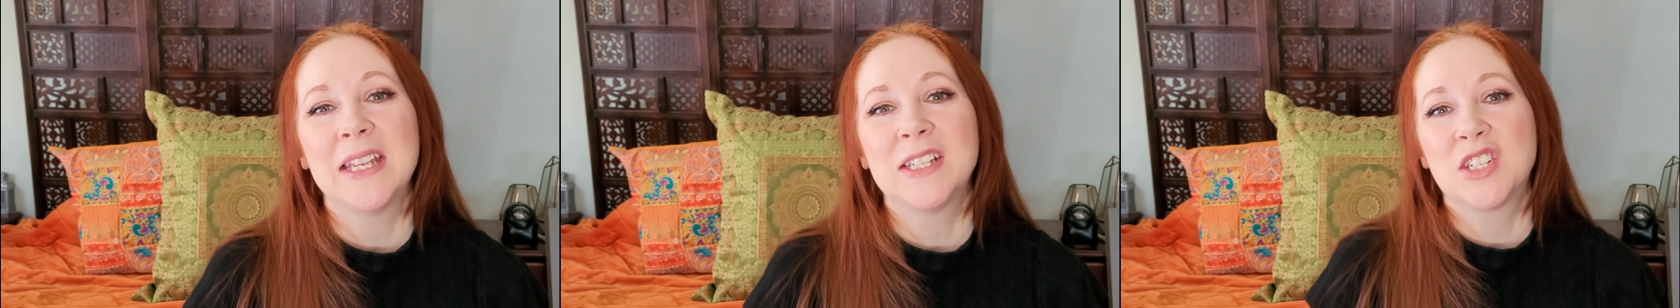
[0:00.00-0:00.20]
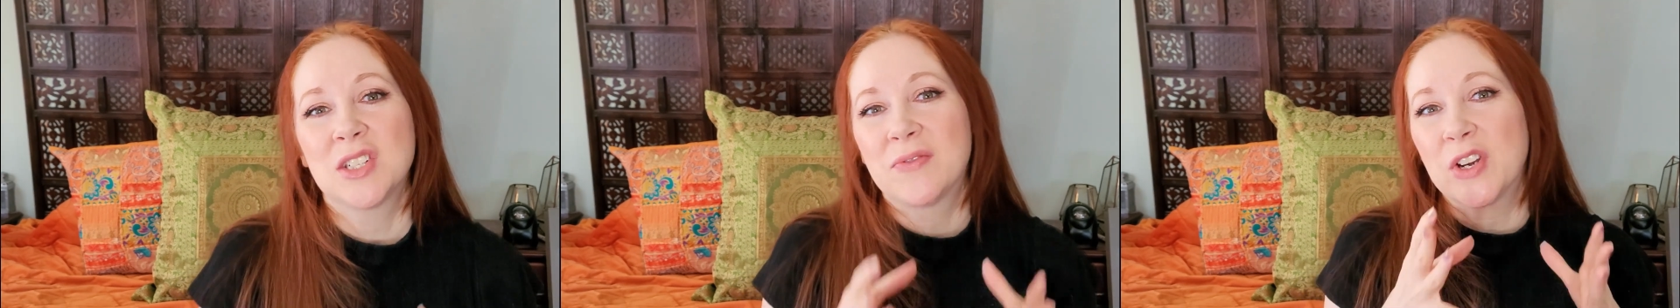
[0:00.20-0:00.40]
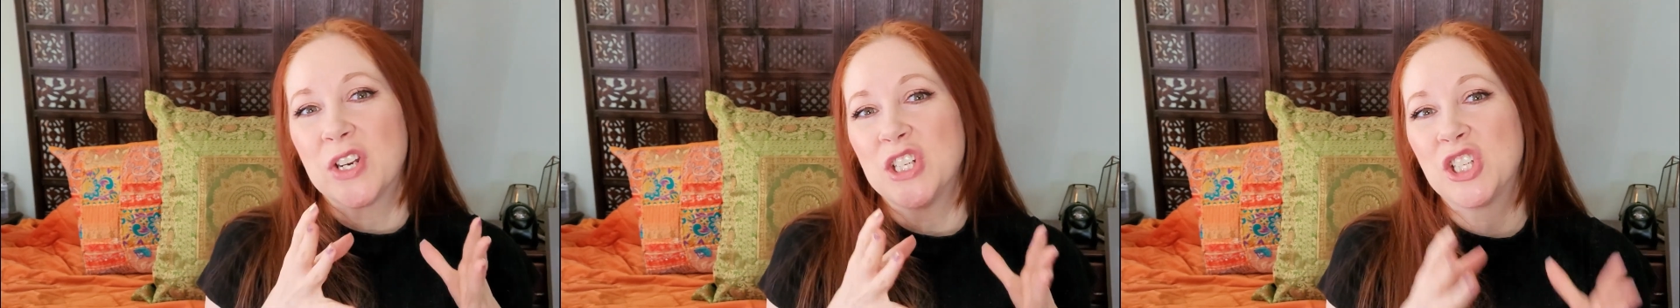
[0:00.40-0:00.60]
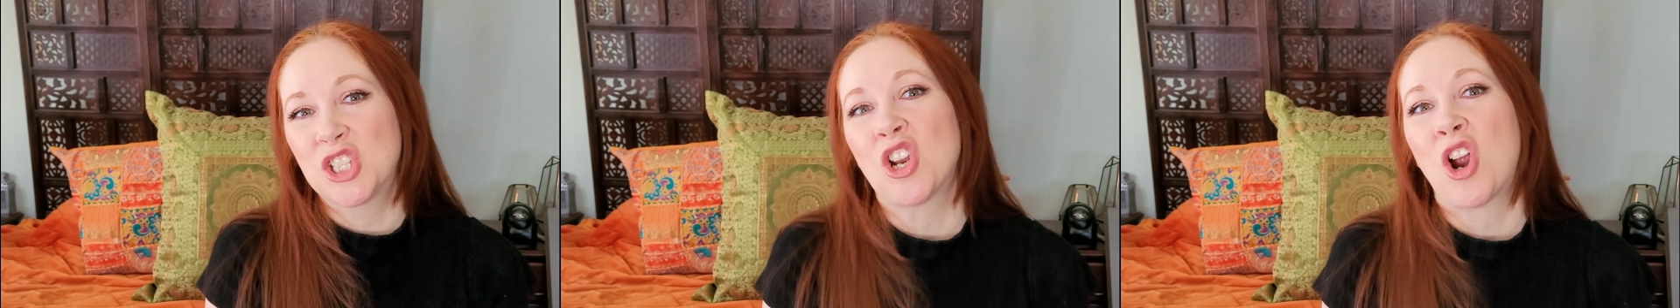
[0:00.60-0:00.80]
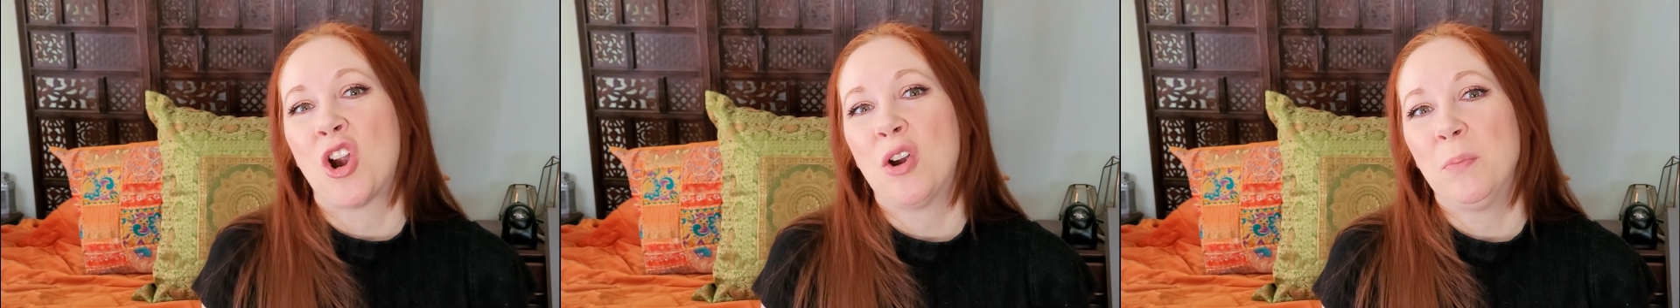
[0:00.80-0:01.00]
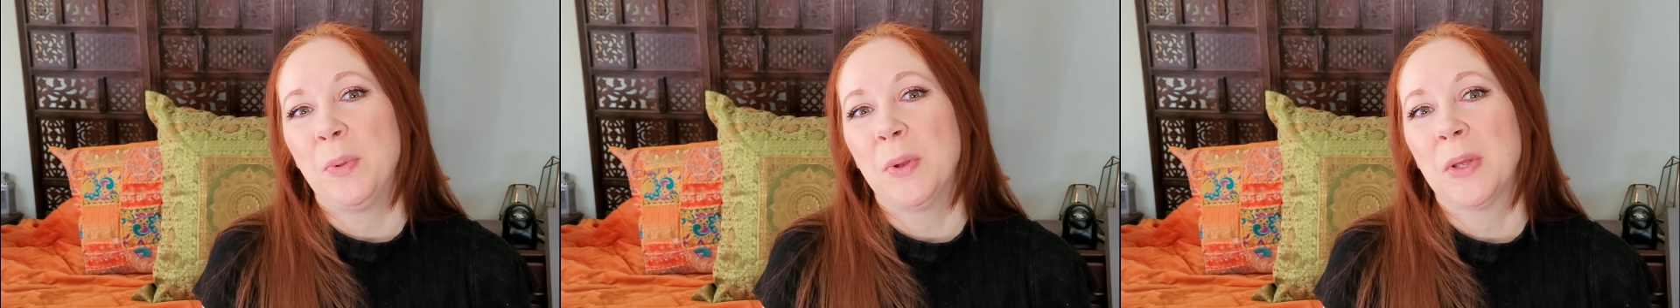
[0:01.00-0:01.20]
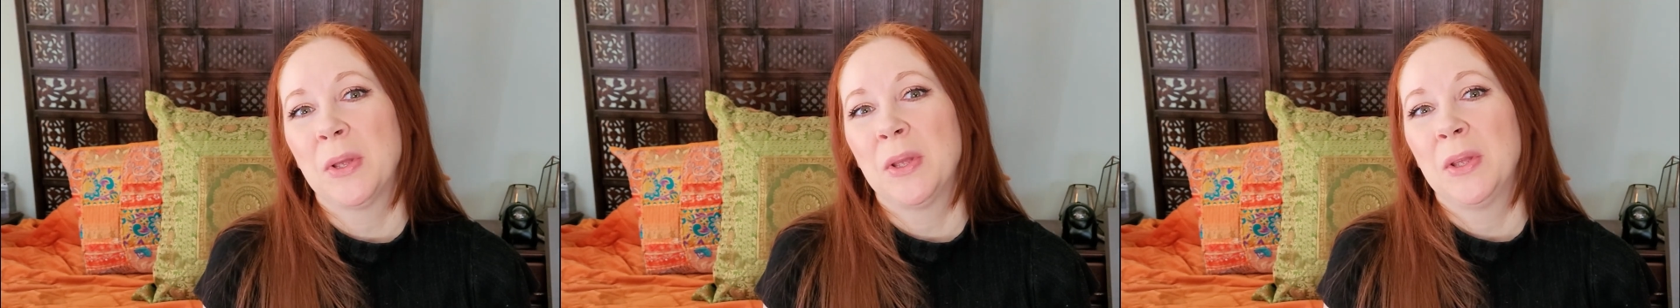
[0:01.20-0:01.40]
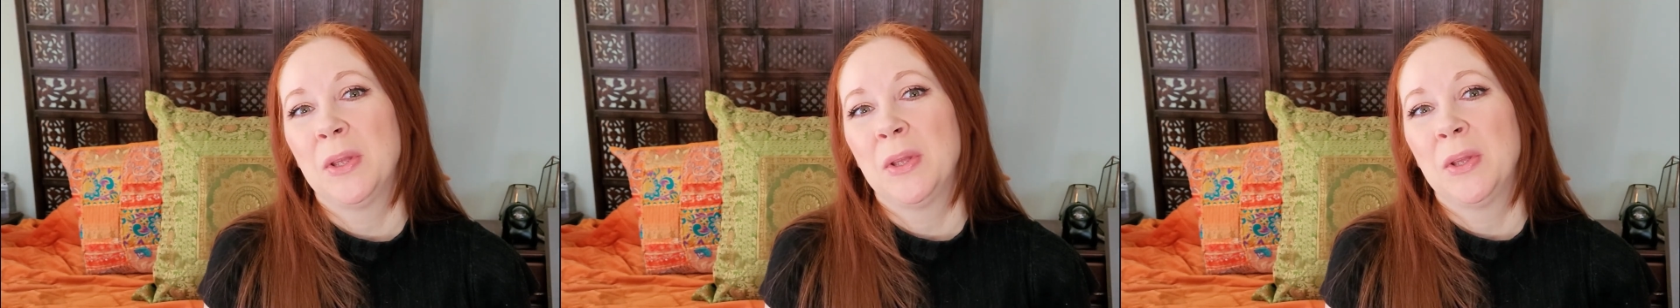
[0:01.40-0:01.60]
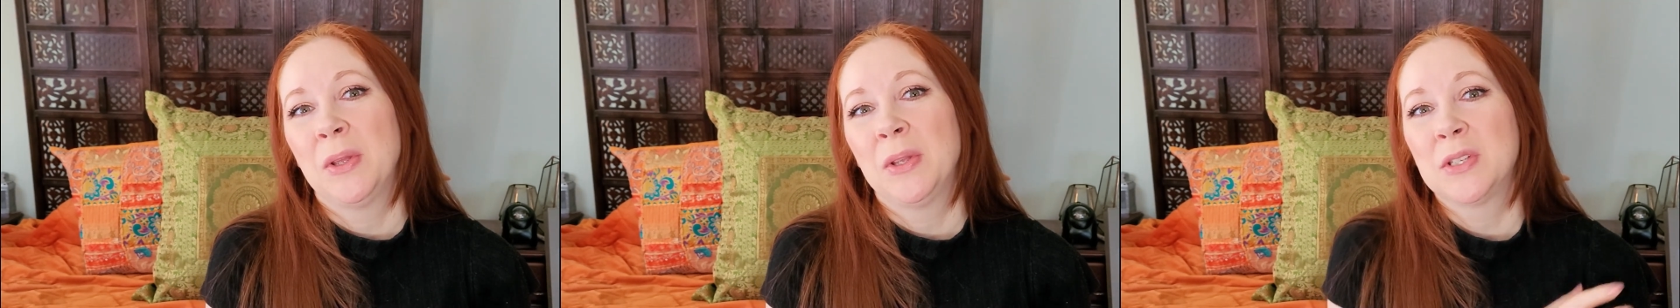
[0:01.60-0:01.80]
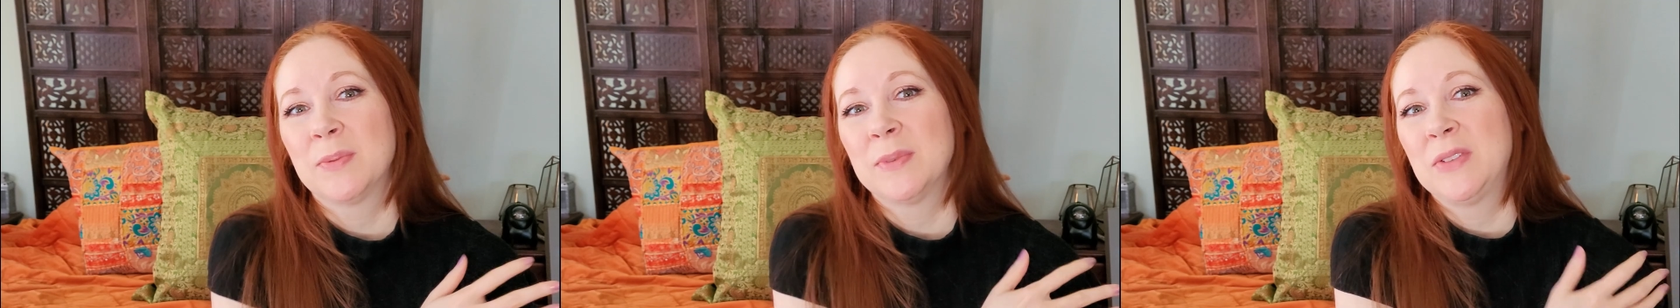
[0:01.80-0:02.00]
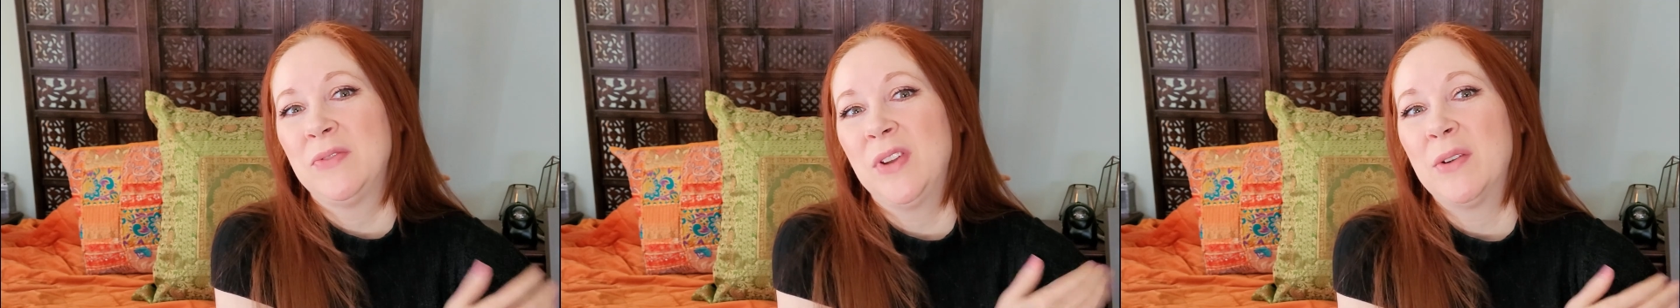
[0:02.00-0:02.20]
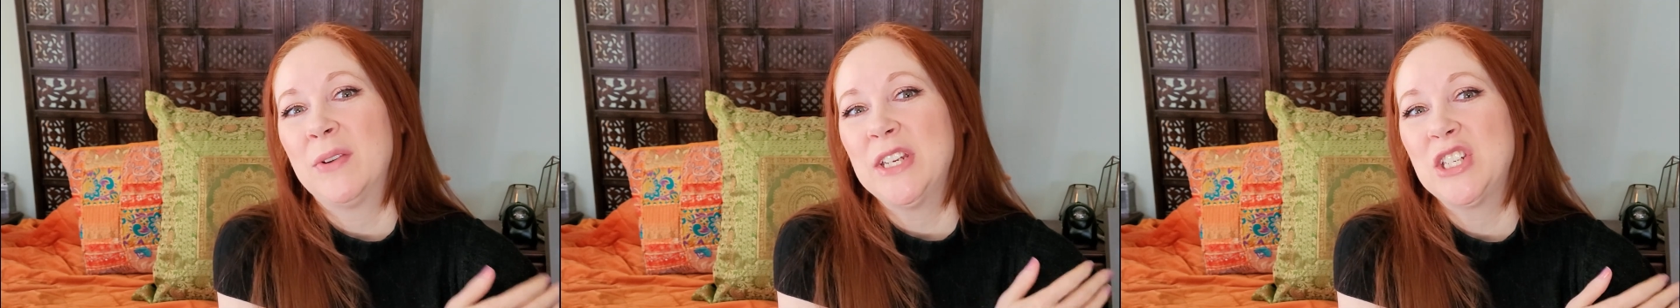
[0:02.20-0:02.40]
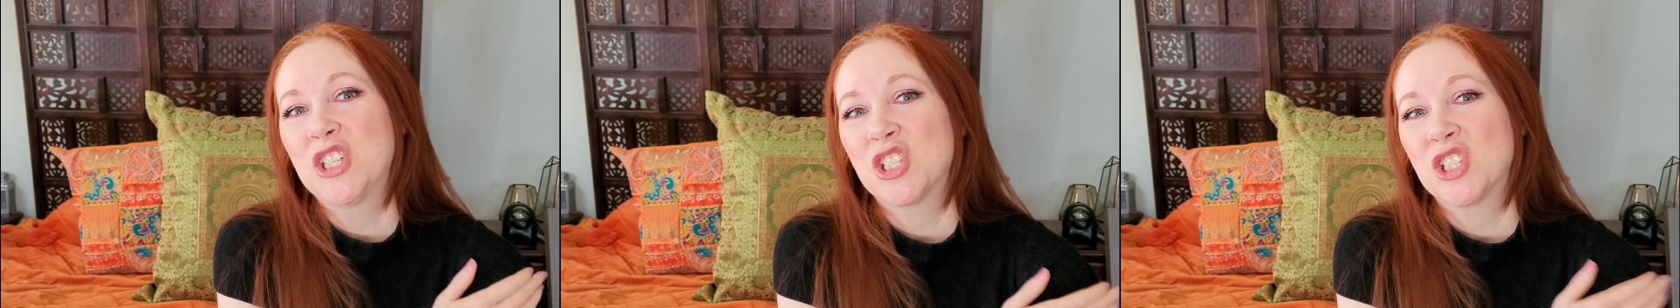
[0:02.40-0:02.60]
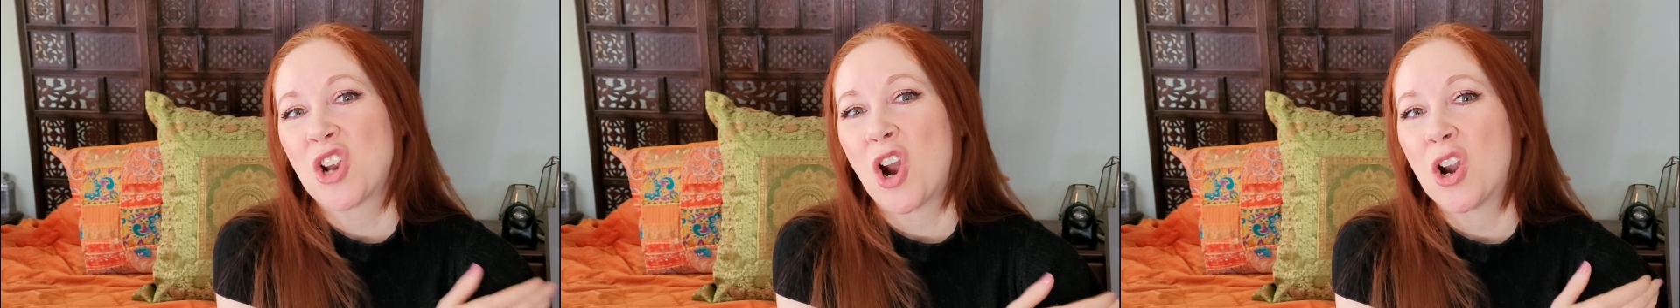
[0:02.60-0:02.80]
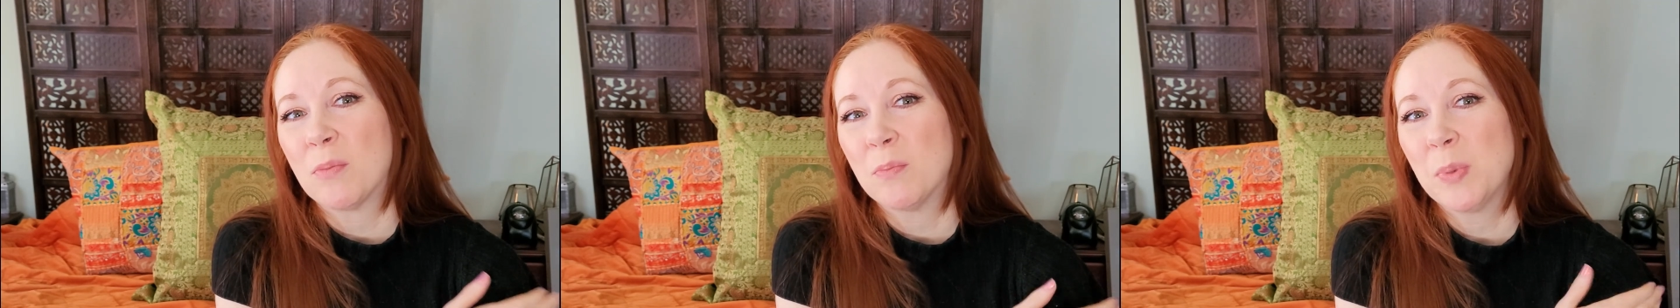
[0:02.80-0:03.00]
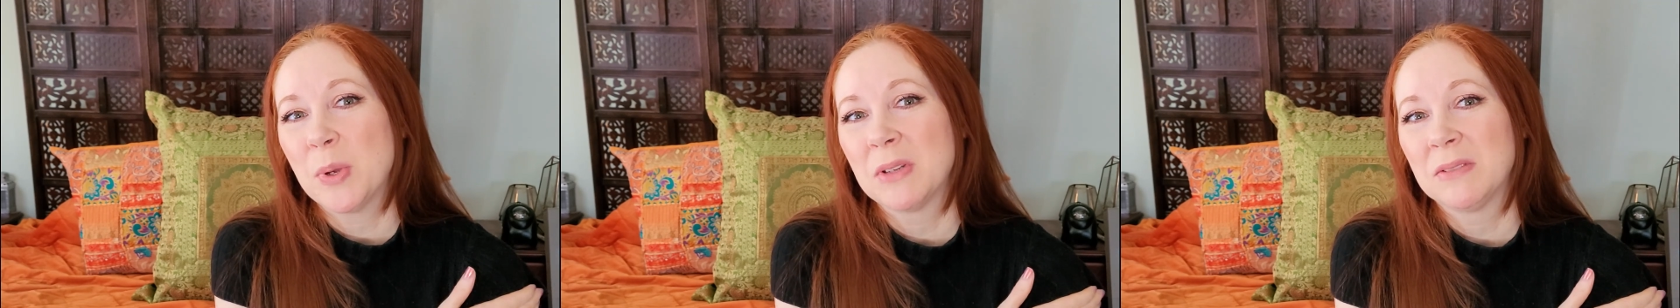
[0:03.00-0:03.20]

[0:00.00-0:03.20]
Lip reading: it's just very sharp. So it's very sharp